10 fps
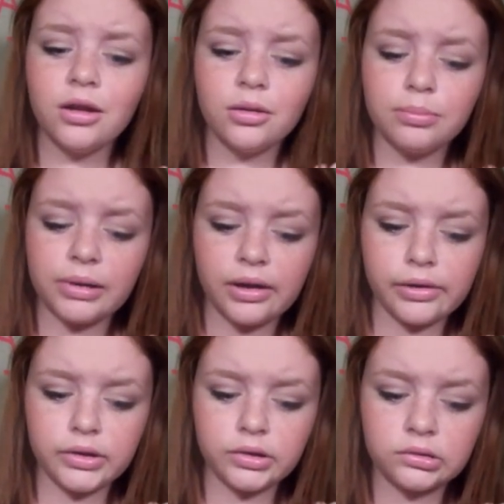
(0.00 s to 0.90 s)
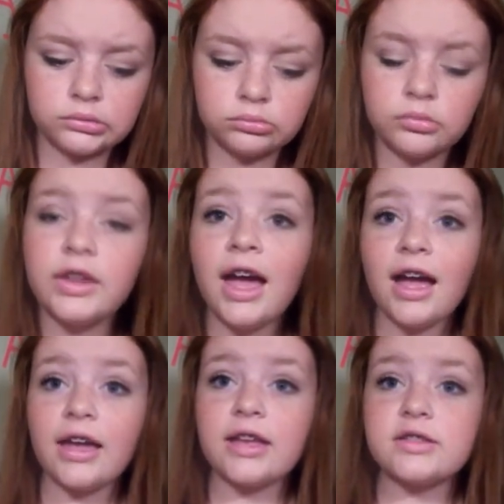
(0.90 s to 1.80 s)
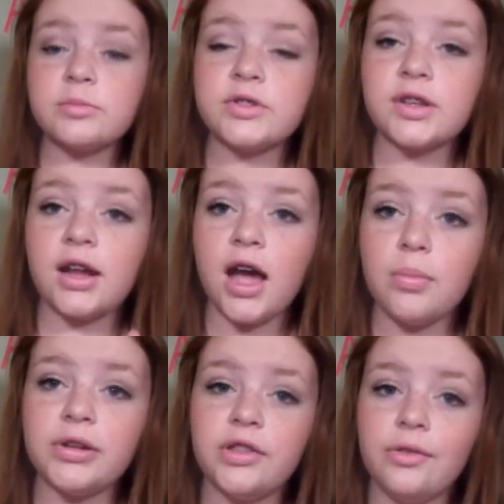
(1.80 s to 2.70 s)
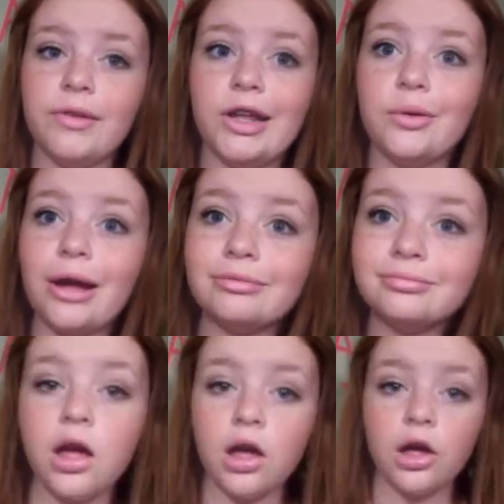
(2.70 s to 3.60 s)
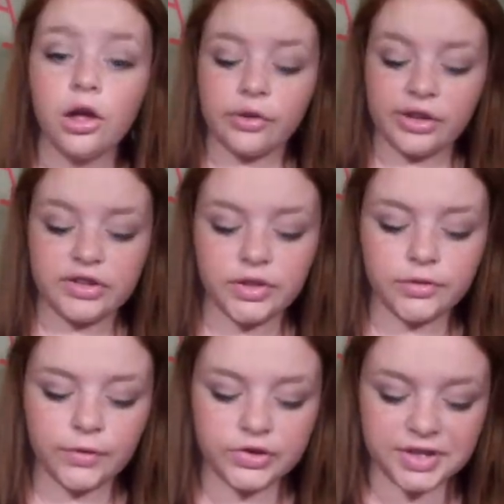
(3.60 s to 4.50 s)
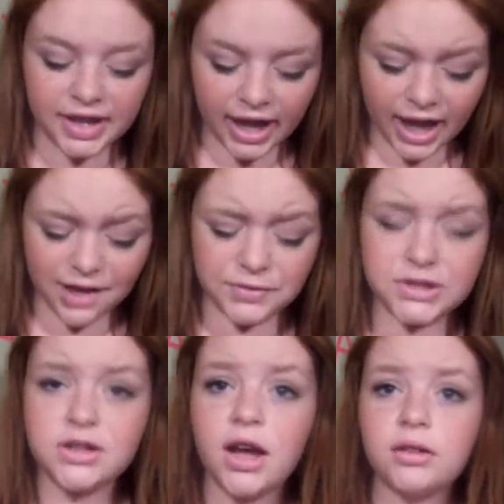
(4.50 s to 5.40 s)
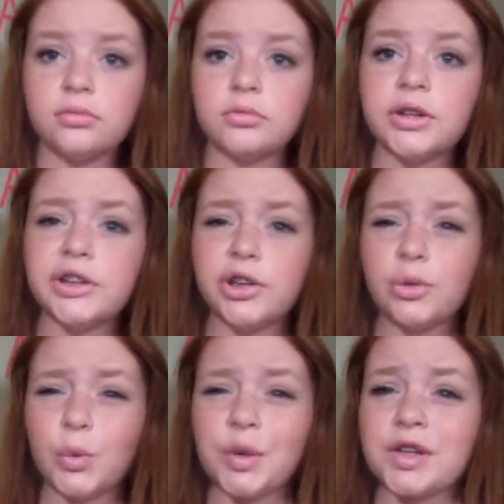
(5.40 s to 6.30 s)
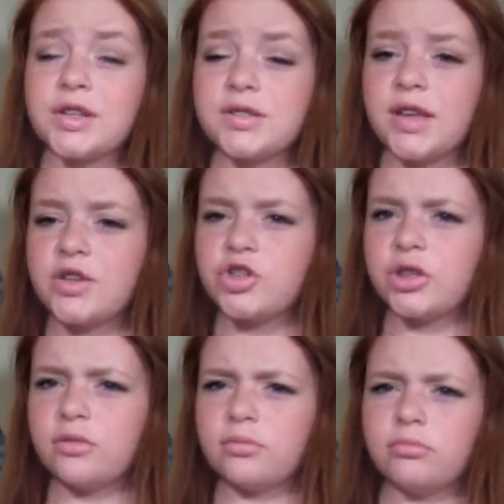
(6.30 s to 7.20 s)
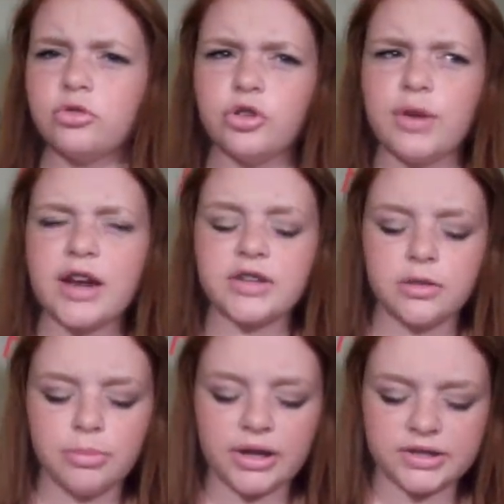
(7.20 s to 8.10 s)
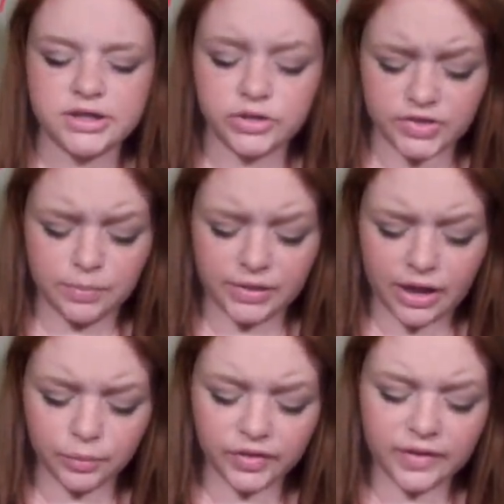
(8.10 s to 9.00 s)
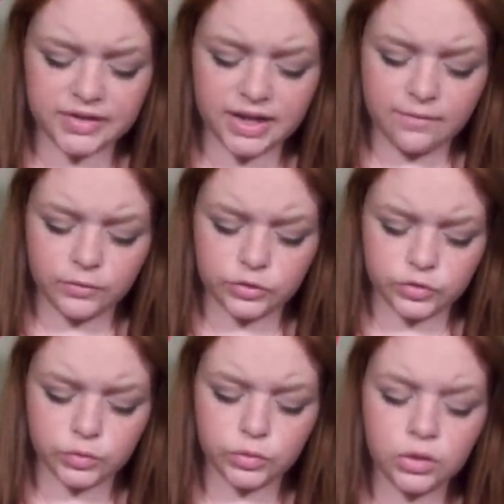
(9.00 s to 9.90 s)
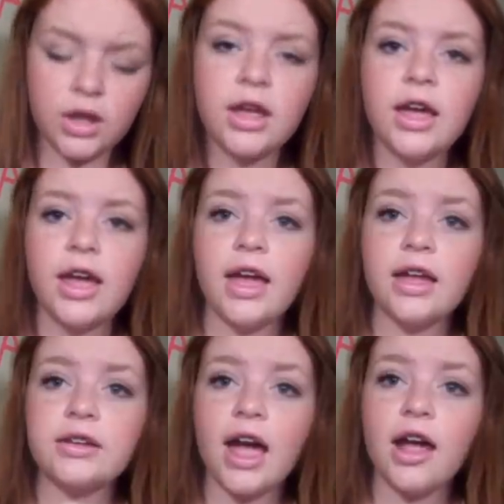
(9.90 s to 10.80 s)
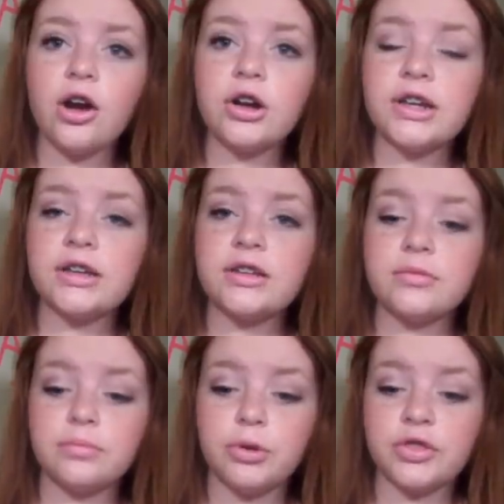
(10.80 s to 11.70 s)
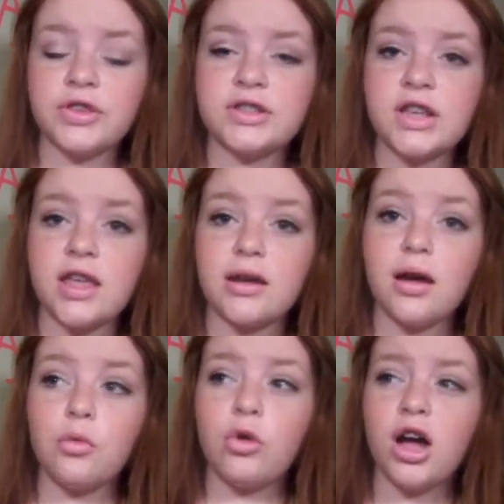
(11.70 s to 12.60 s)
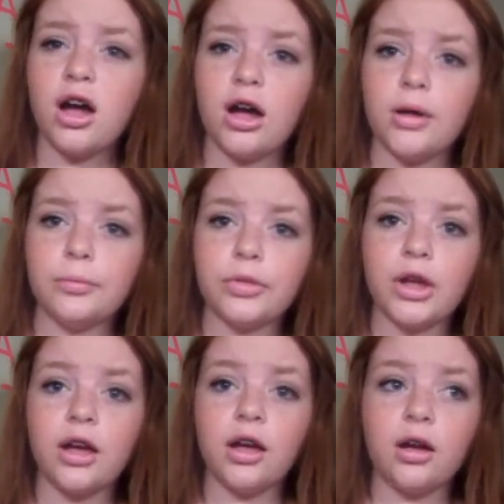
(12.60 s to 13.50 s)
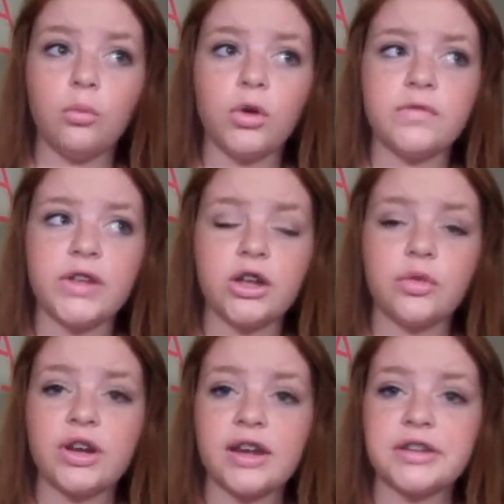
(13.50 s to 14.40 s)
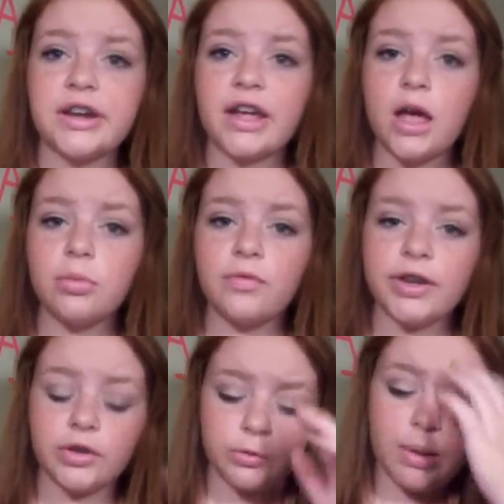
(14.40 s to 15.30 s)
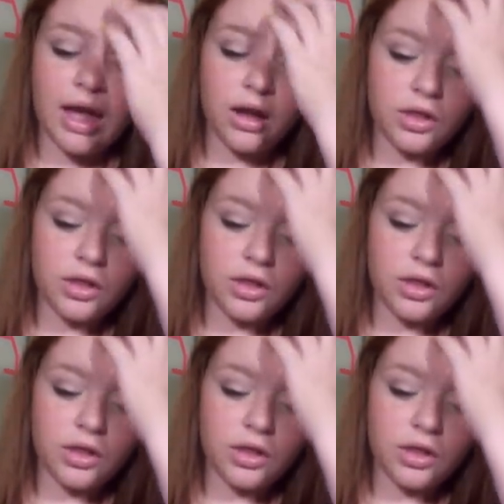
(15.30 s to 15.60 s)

but yeah, I guess I'm just going to hop into the video now. Okay, so the first thing I have is not really organization directed, but it's still something I really like to have for school. And I already put this in one video that I did a couple videos back on